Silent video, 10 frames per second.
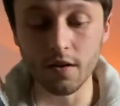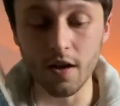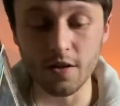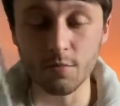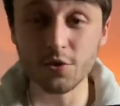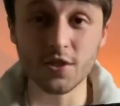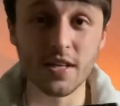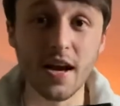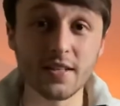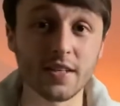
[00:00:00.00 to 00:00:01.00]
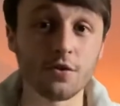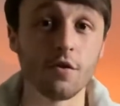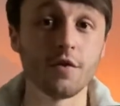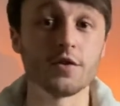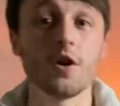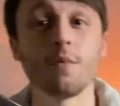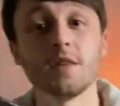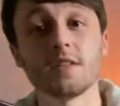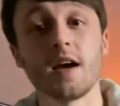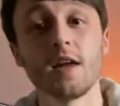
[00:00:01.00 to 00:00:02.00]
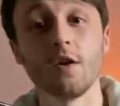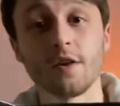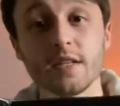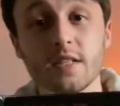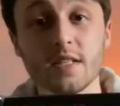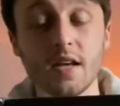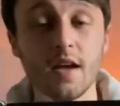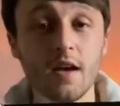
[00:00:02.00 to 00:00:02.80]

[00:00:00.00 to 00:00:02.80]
as much as the acting is over the top and the dialogue is